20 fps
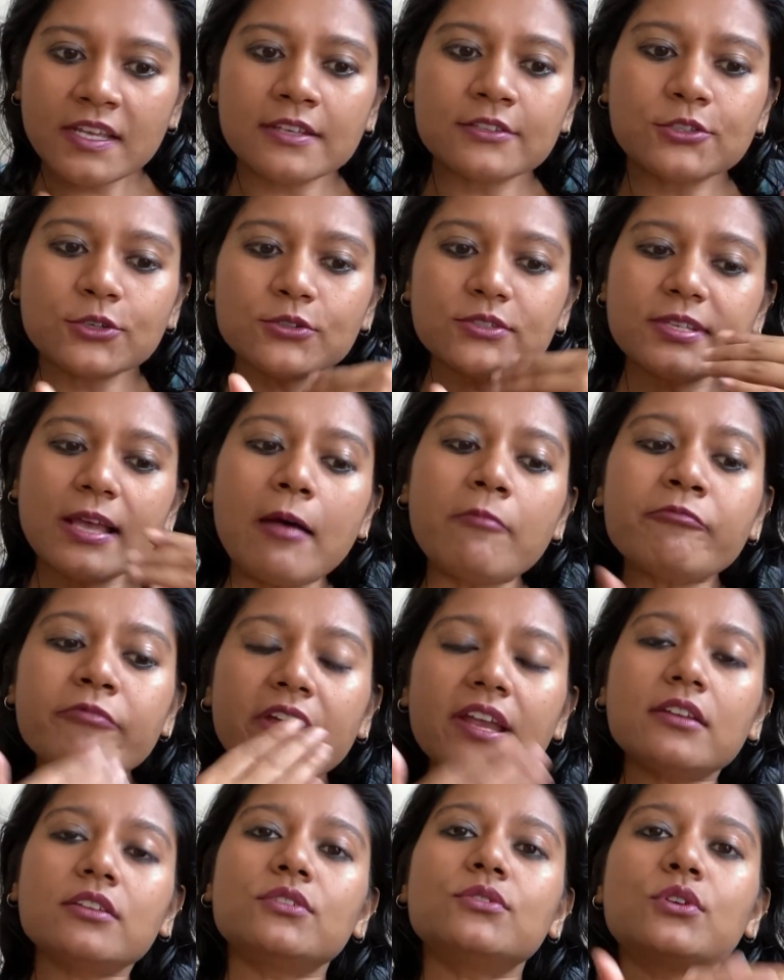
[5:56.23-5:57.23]
So
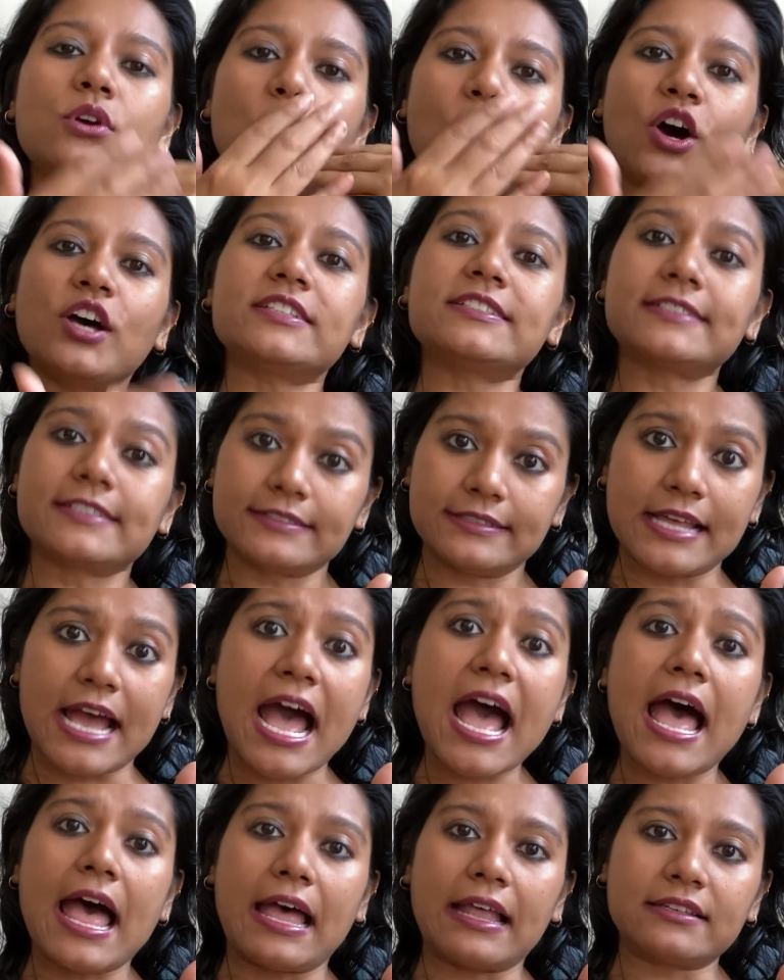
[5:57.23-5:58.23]
somewhere you caused
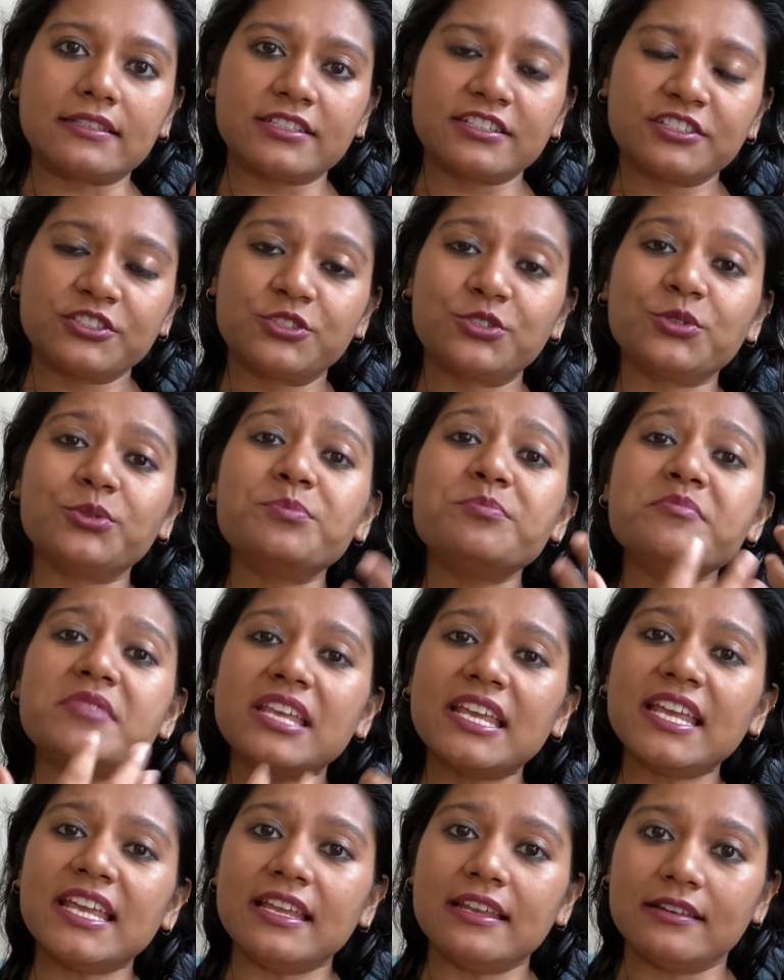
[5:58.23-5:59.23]
that to
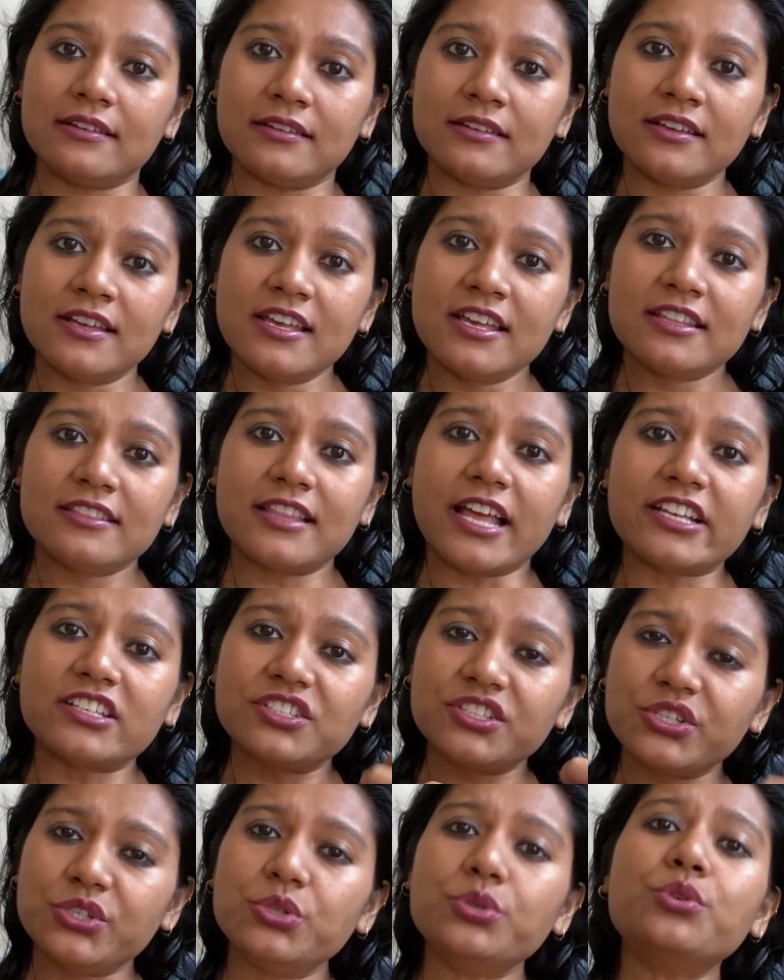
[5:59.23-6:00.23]
mean that
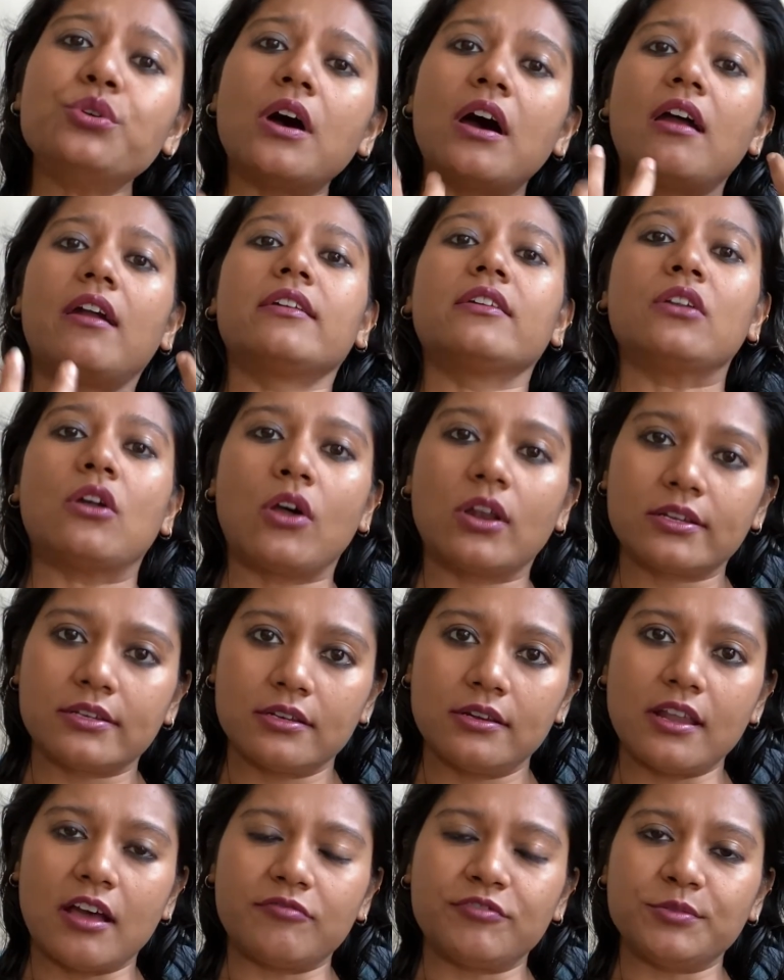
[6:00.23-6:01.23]
you are not
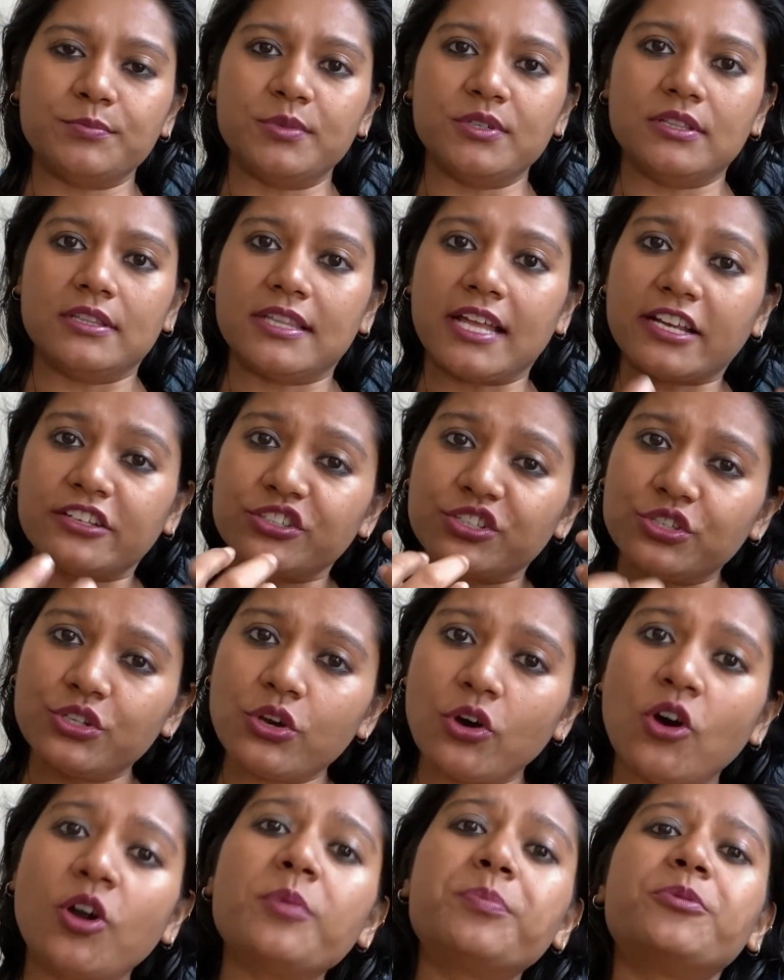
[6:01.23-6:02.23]
lovable, that
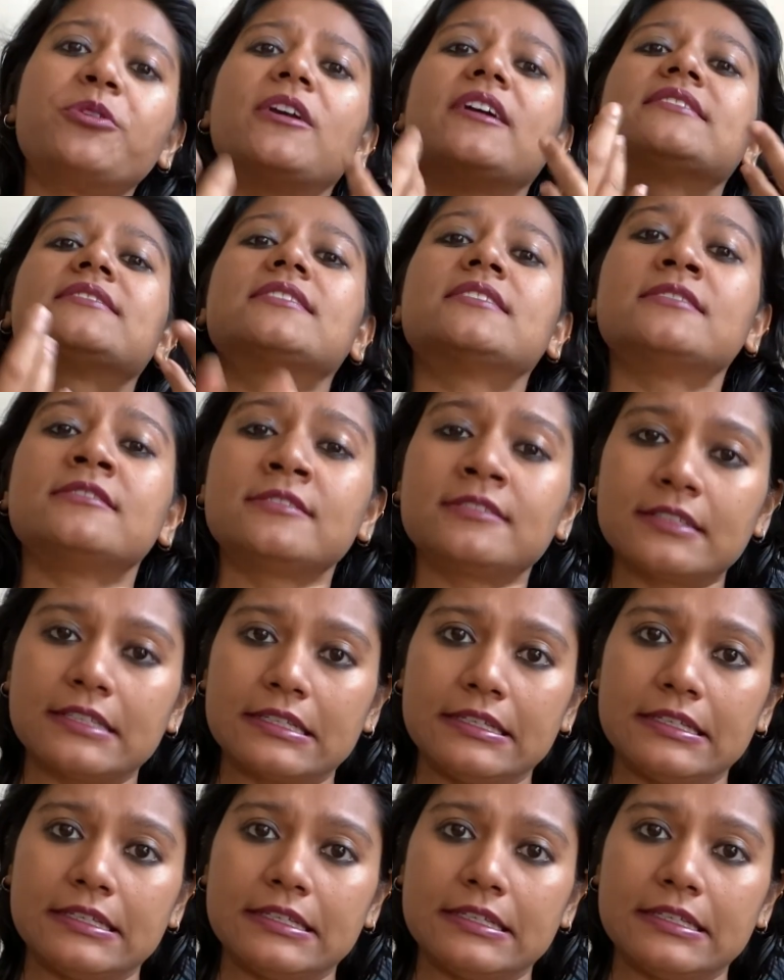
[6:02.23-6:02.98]
your presence